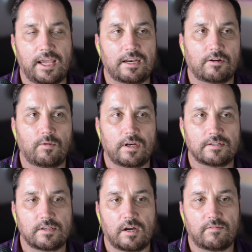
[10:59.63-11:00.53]
antiquated
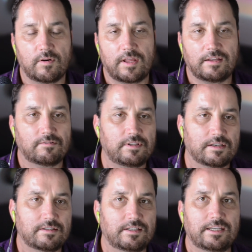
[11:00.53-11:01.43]
software that
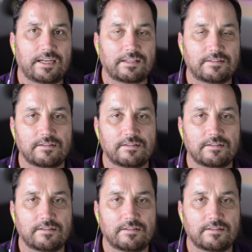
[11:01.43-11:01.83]
doesn't connect to,